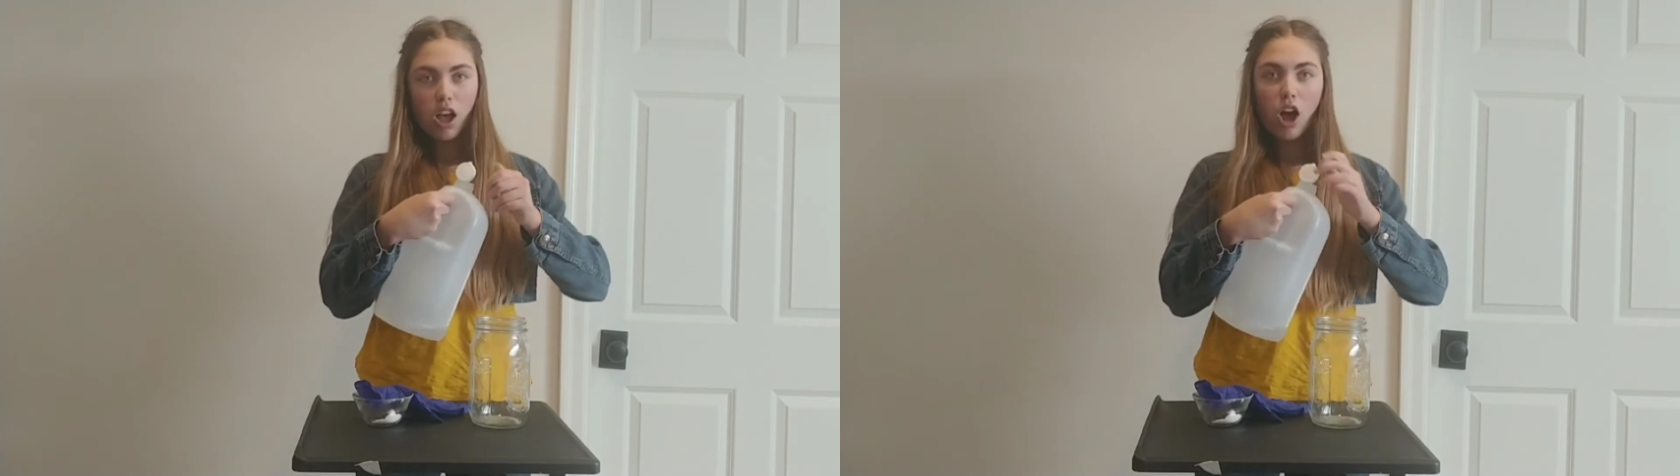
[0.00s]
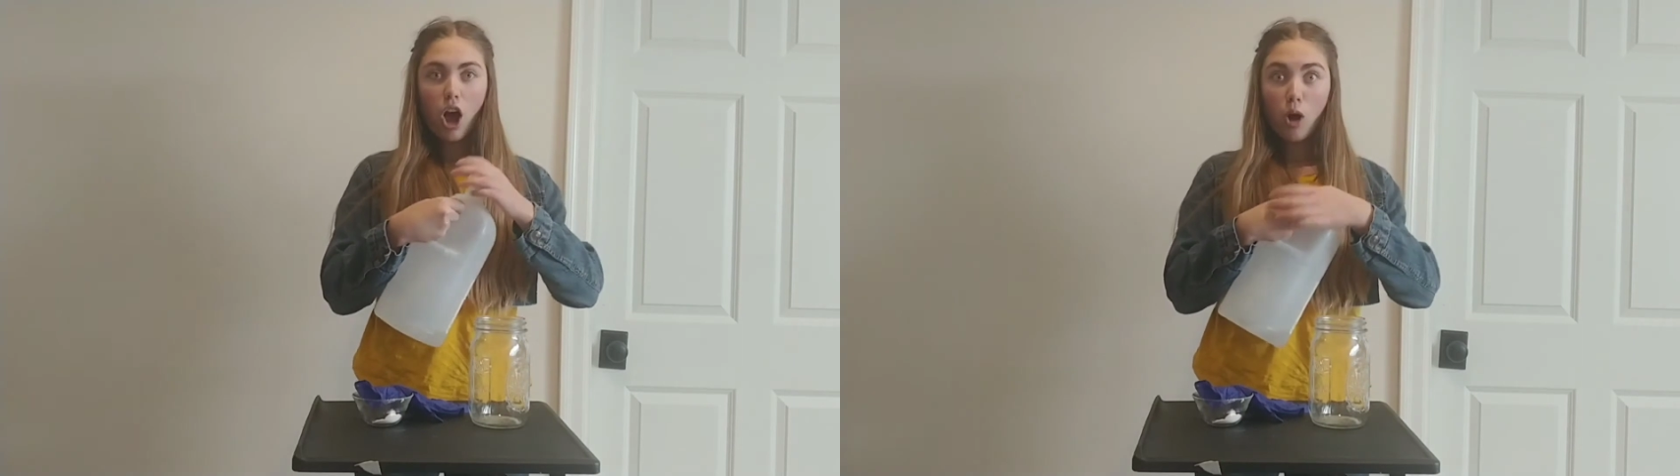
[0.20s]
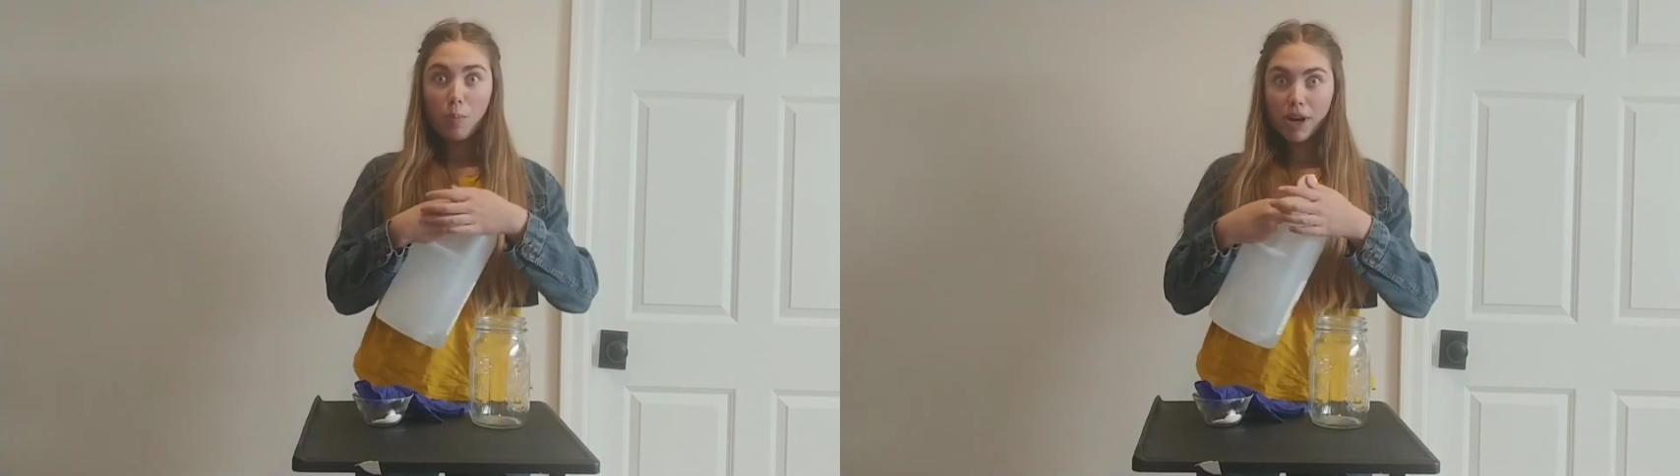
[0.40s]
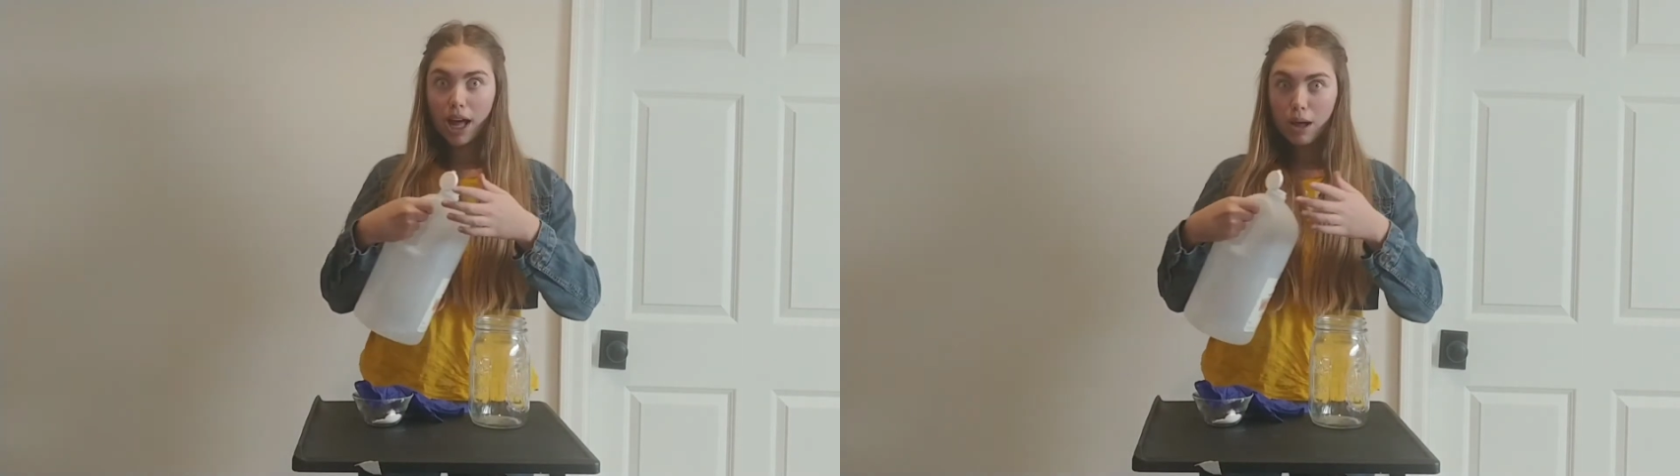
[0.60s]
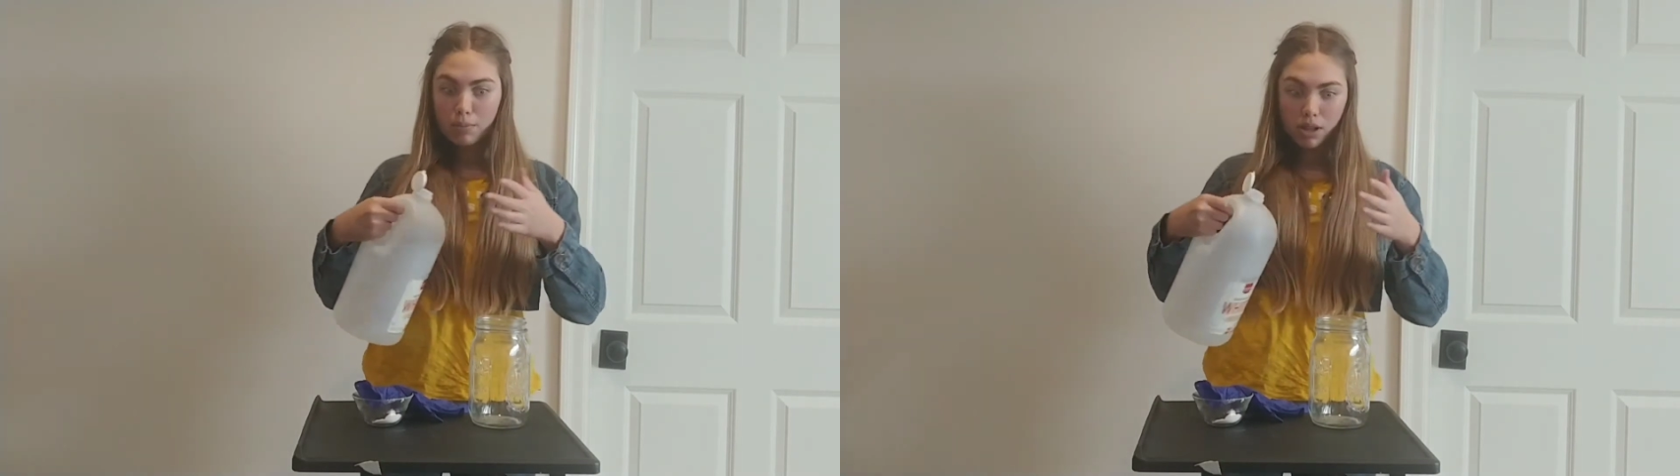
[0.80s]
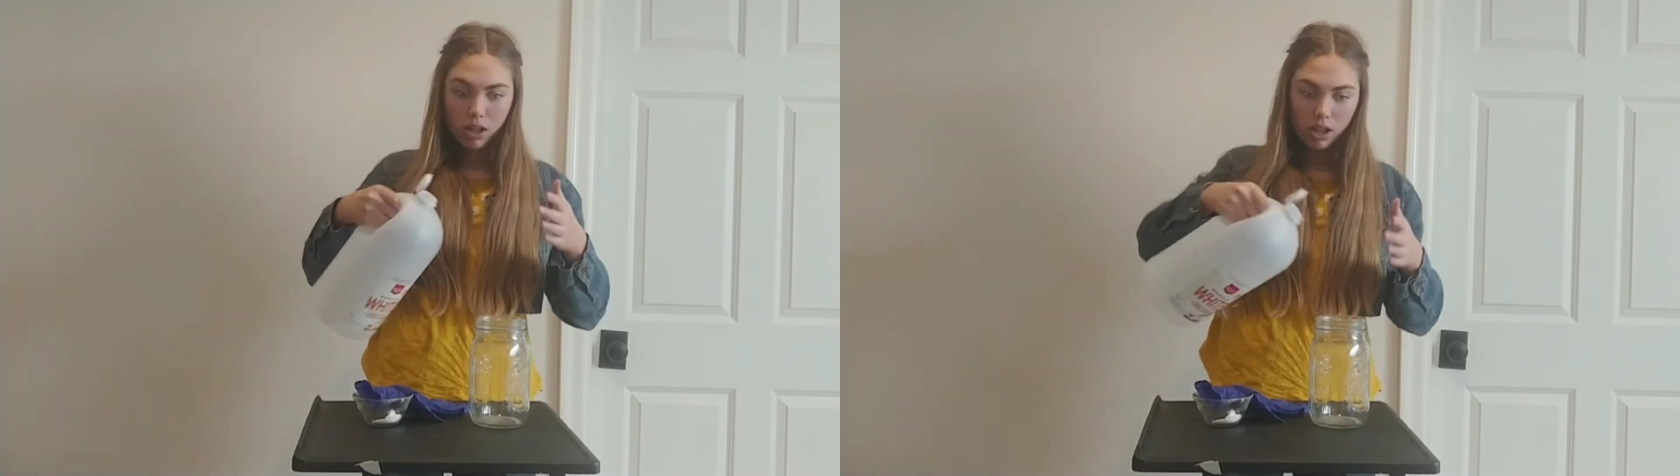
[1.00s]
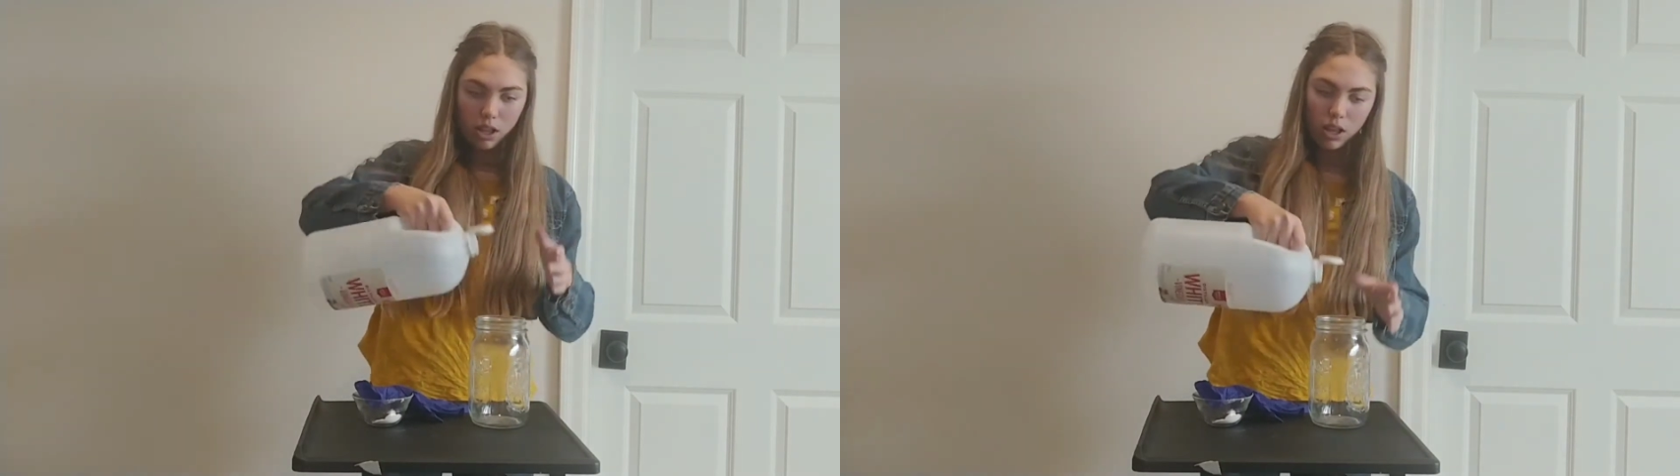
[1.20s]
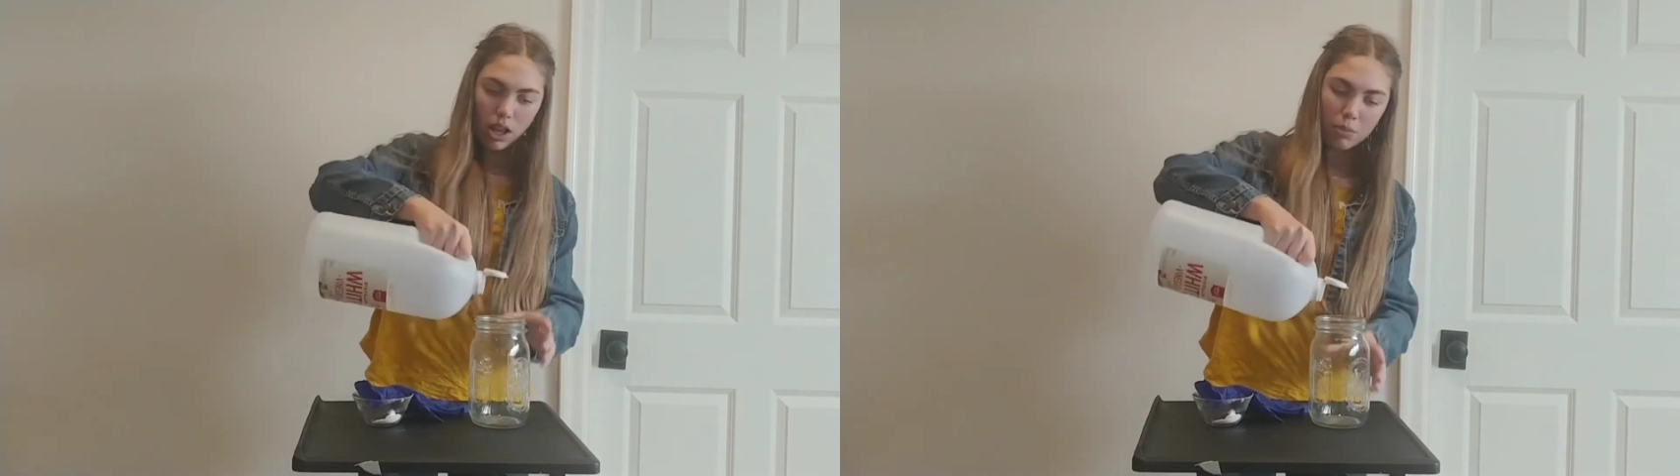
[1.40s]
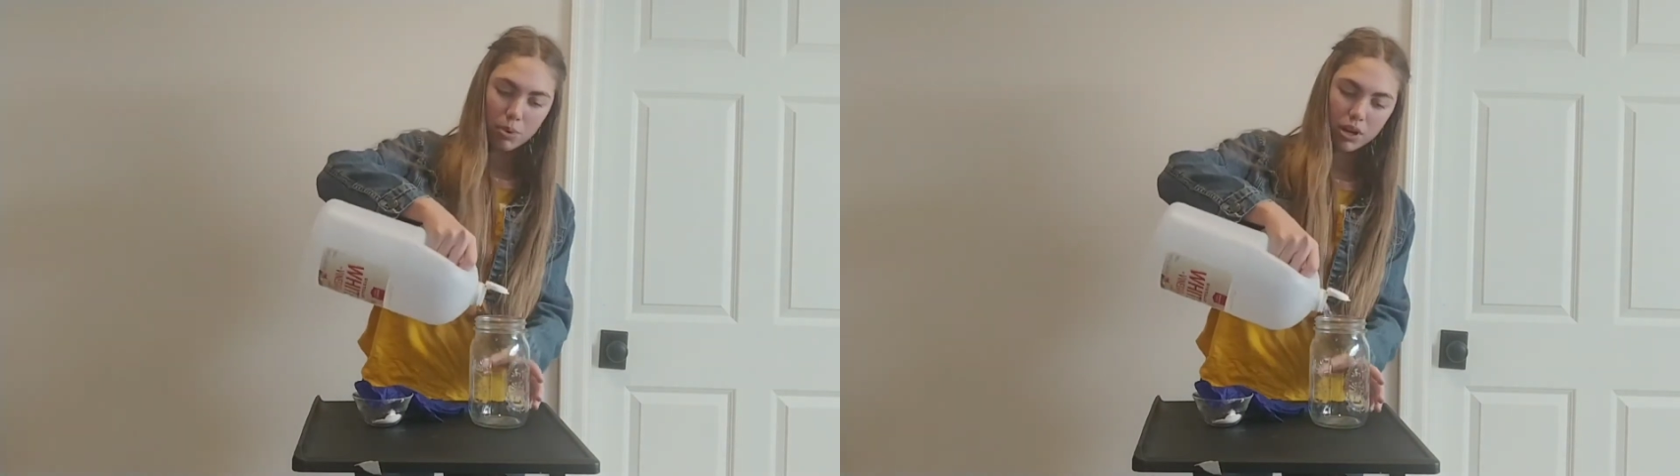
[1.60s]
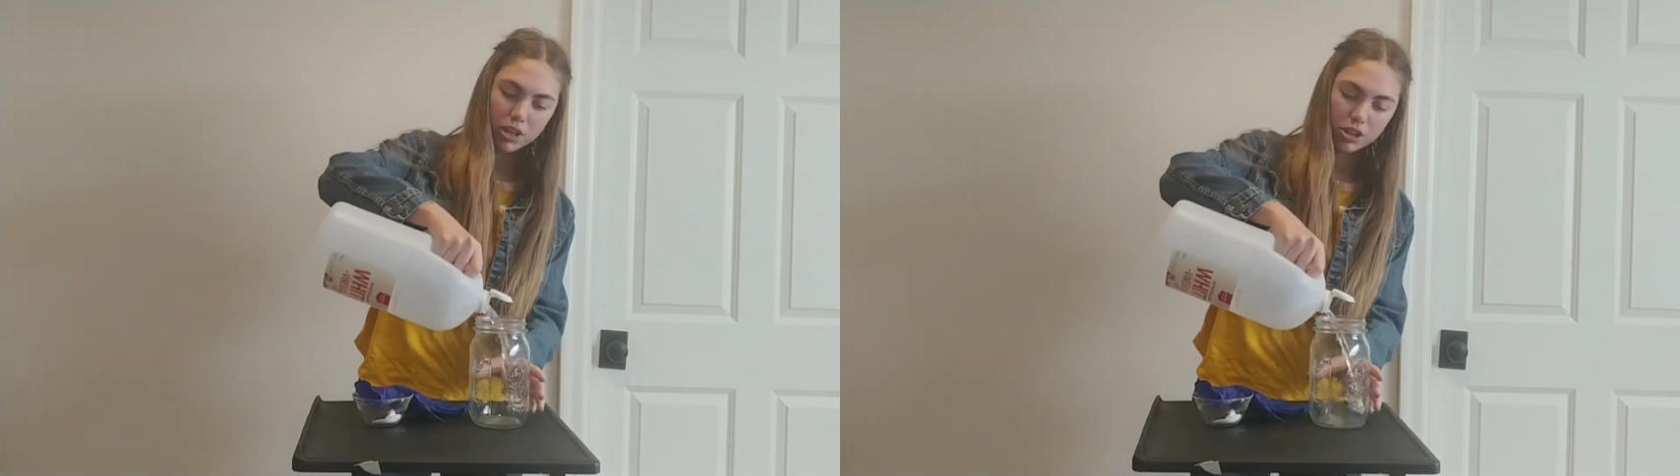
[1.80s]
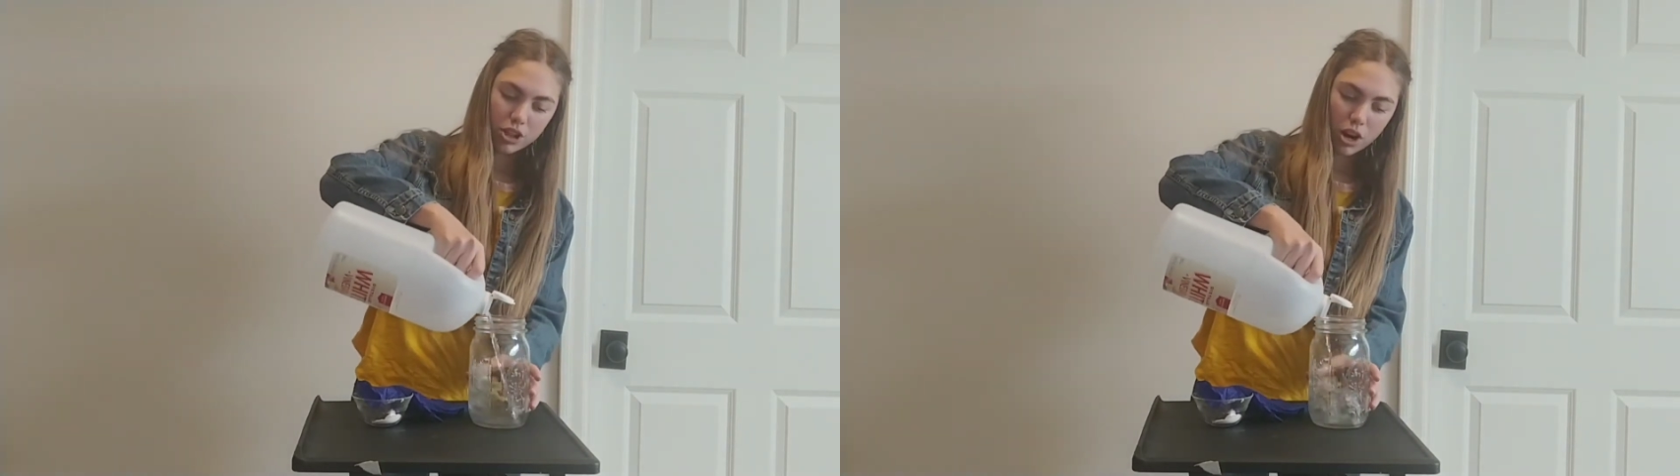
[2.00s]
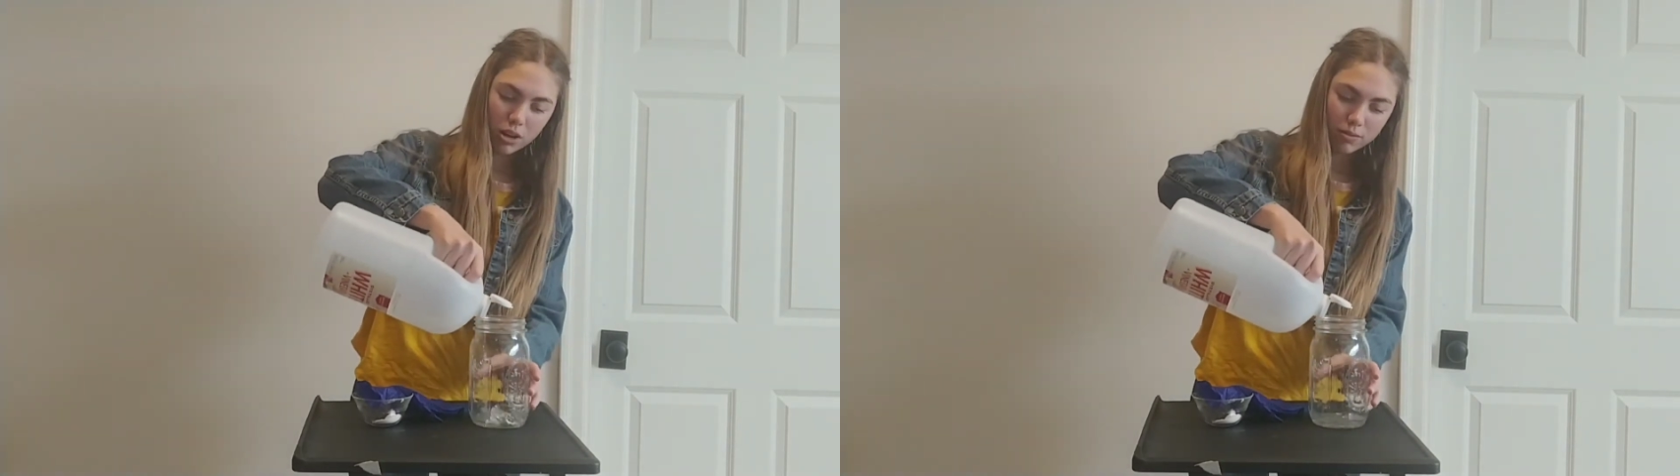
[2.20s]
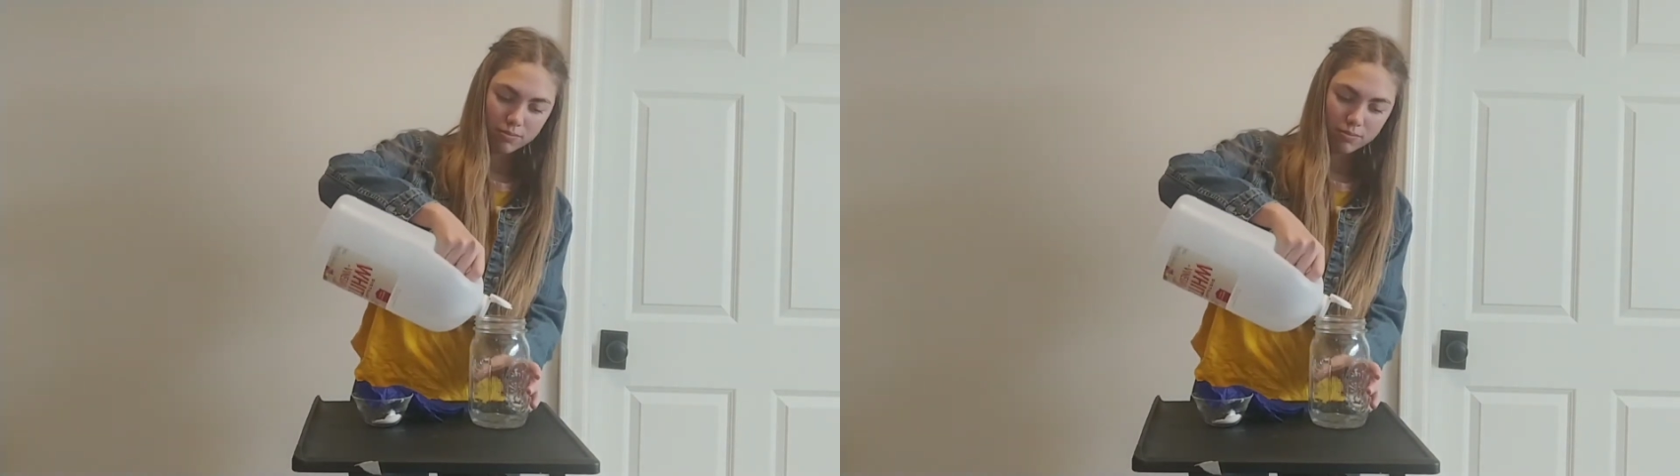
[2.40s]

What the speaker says: open it up, and put it in your jar.